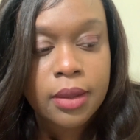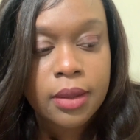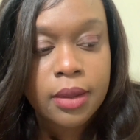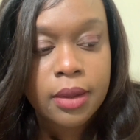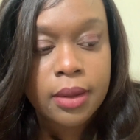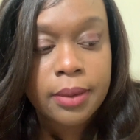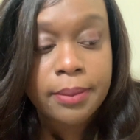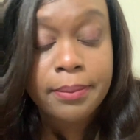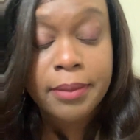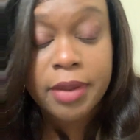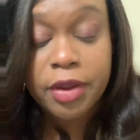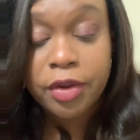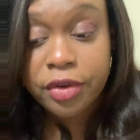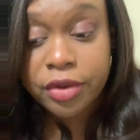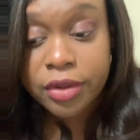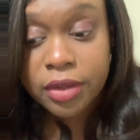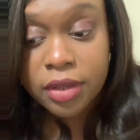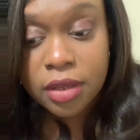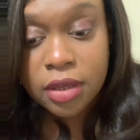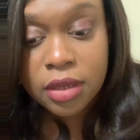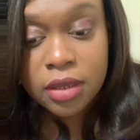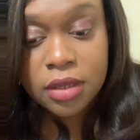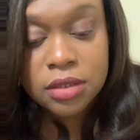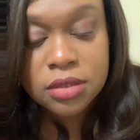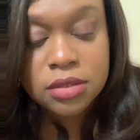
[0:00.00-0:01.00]

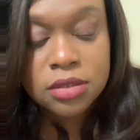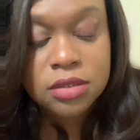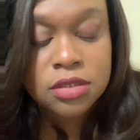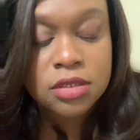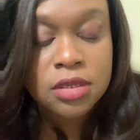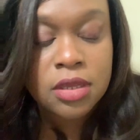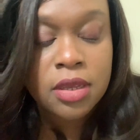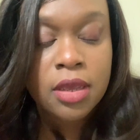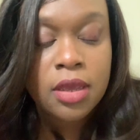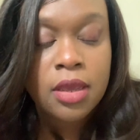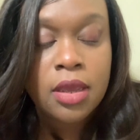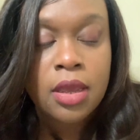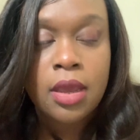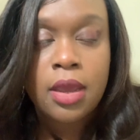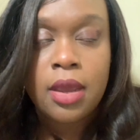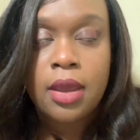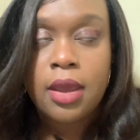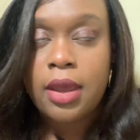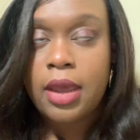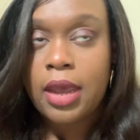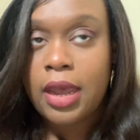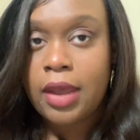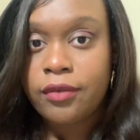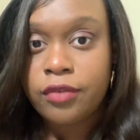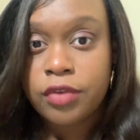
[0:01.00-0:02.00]
Americans,
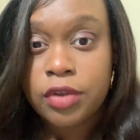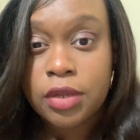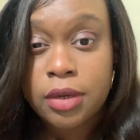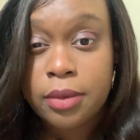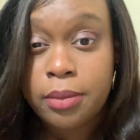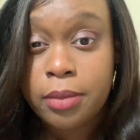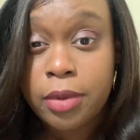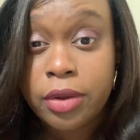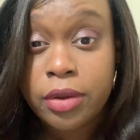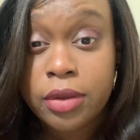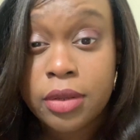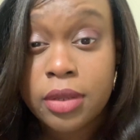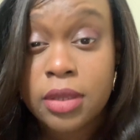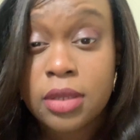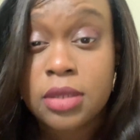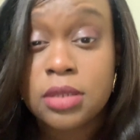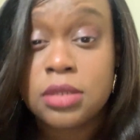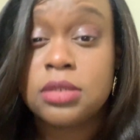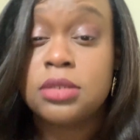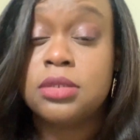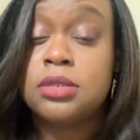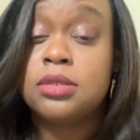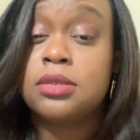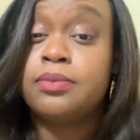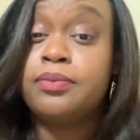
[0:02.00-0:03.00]
African
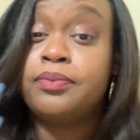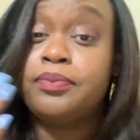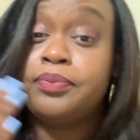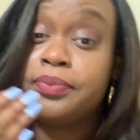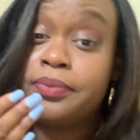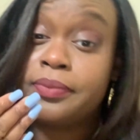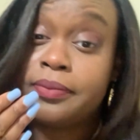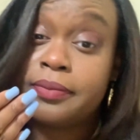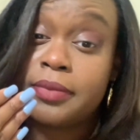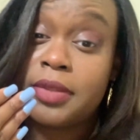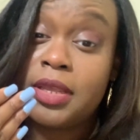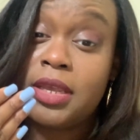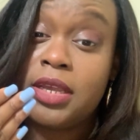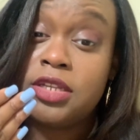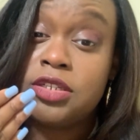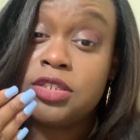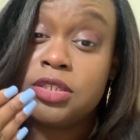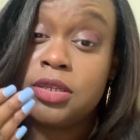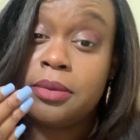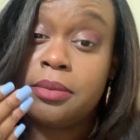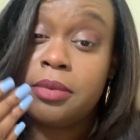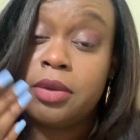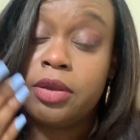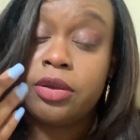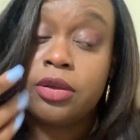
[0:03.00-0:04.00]
Americans, Haitian
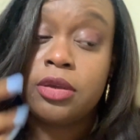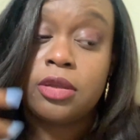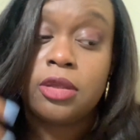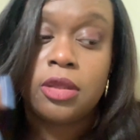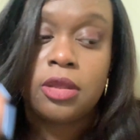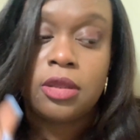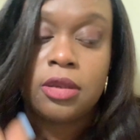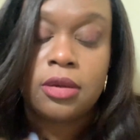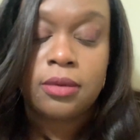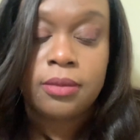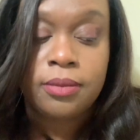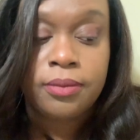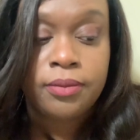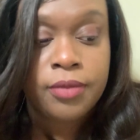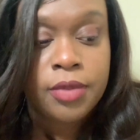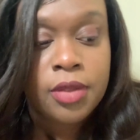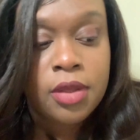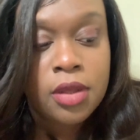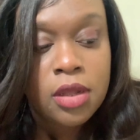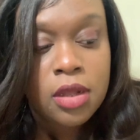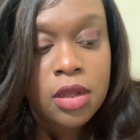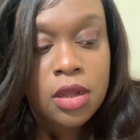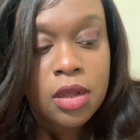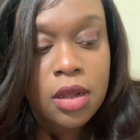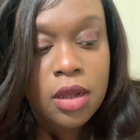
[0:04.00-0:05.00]
American,
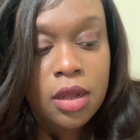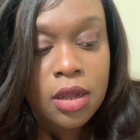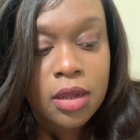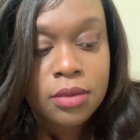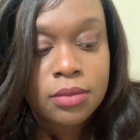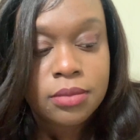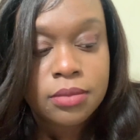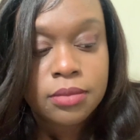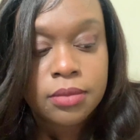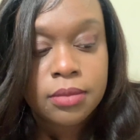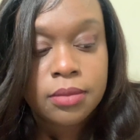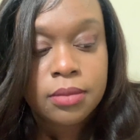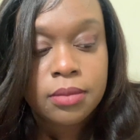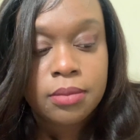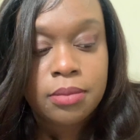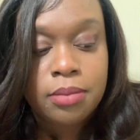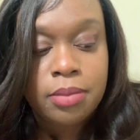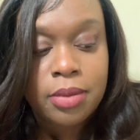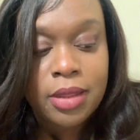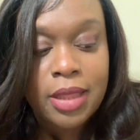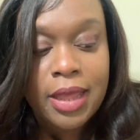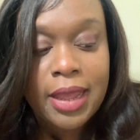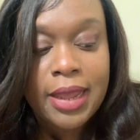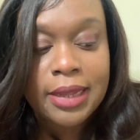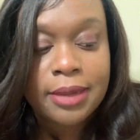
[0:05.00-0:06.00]

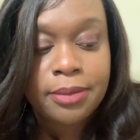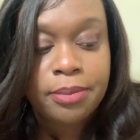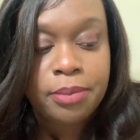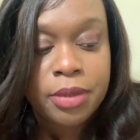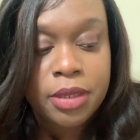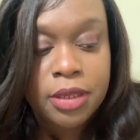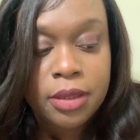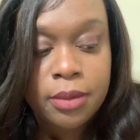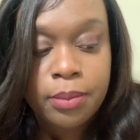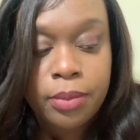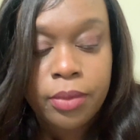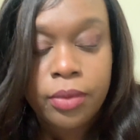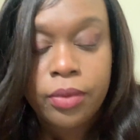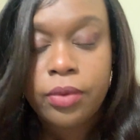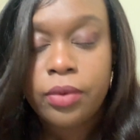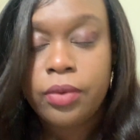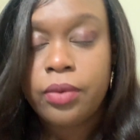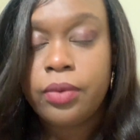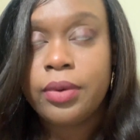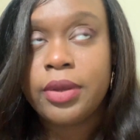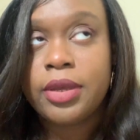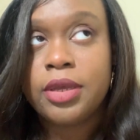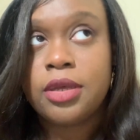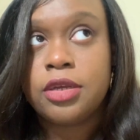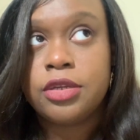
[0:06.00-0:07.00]
Black
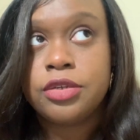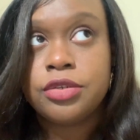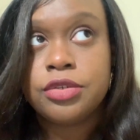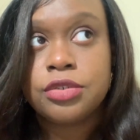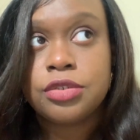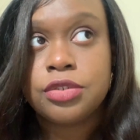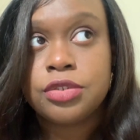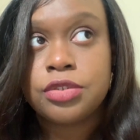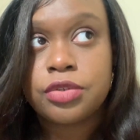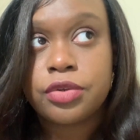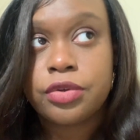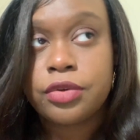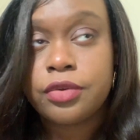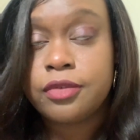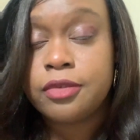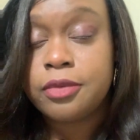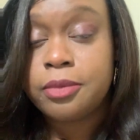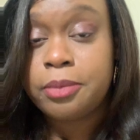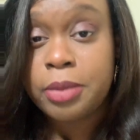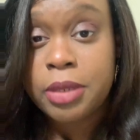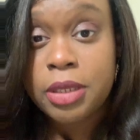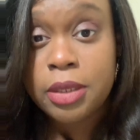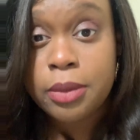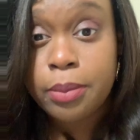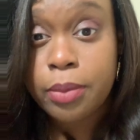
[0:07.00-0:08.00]
people, underserved
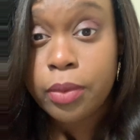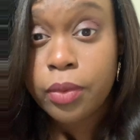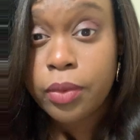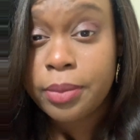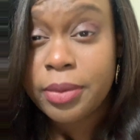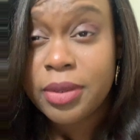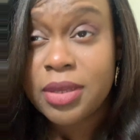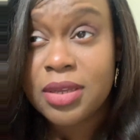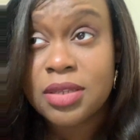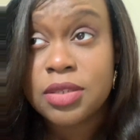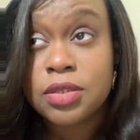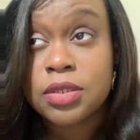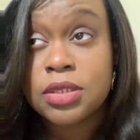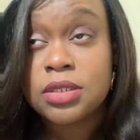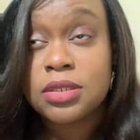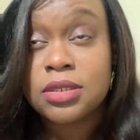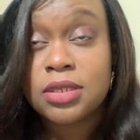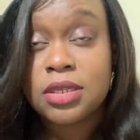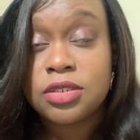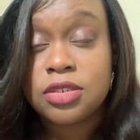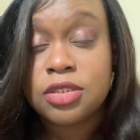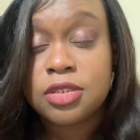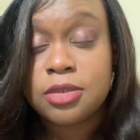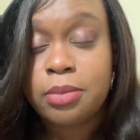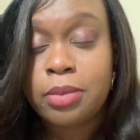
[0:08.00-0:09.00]
people, because it's
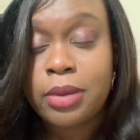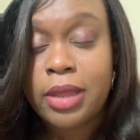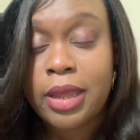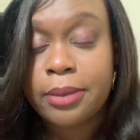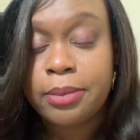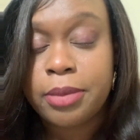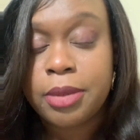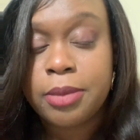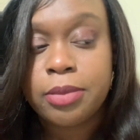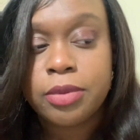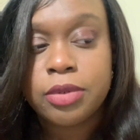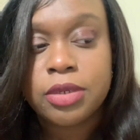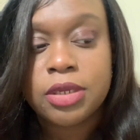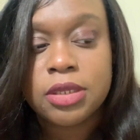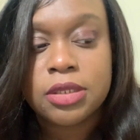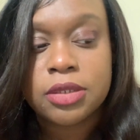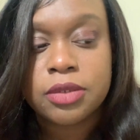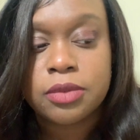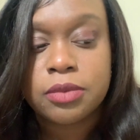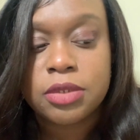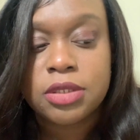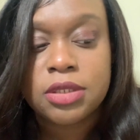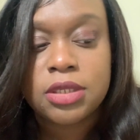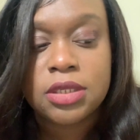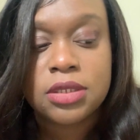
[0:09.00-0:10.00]
not just Black people dealing
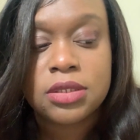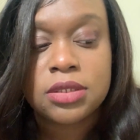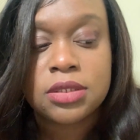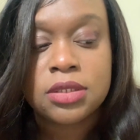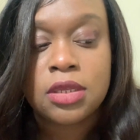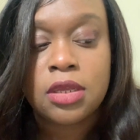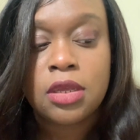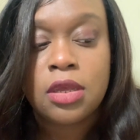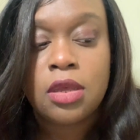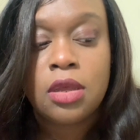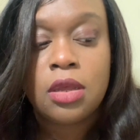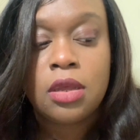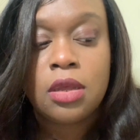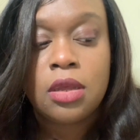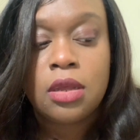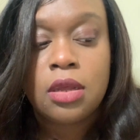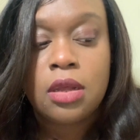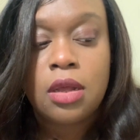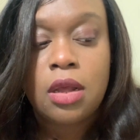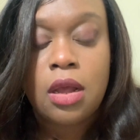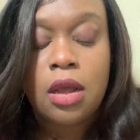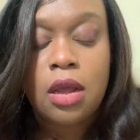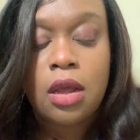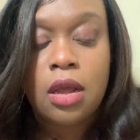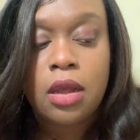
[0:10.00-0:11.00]
with this.
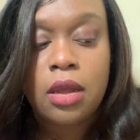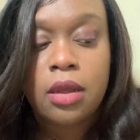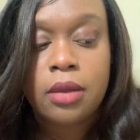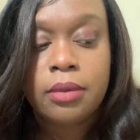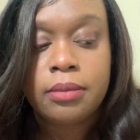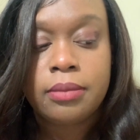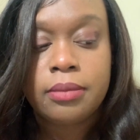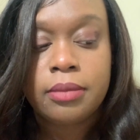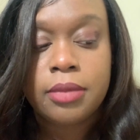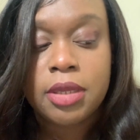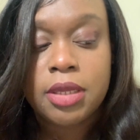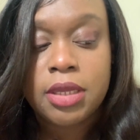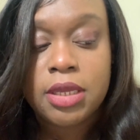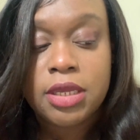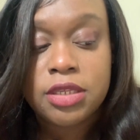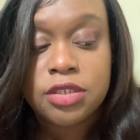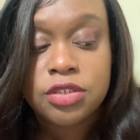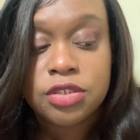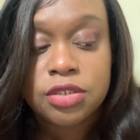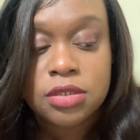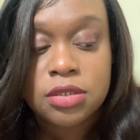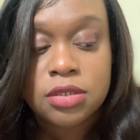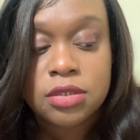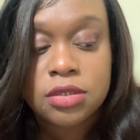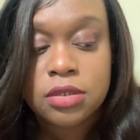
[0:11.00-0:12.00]

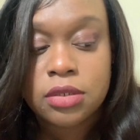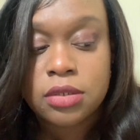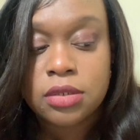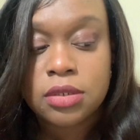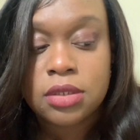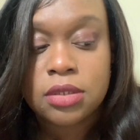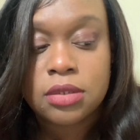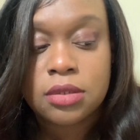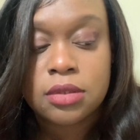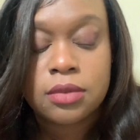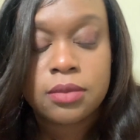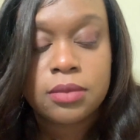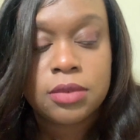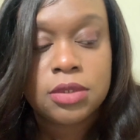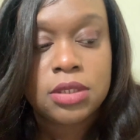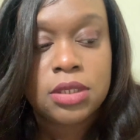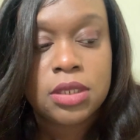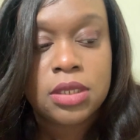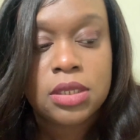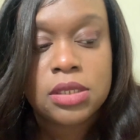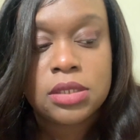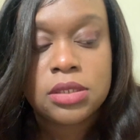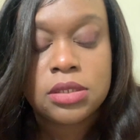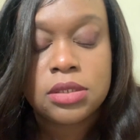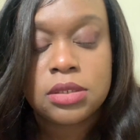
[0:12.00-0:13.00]
Asians are dealing with
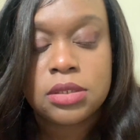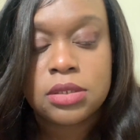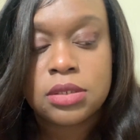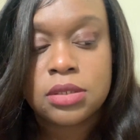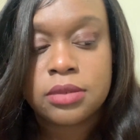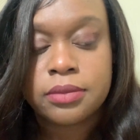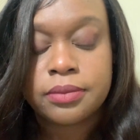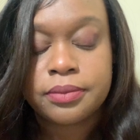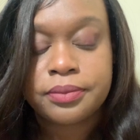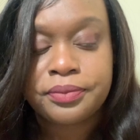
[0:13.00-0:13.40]
this,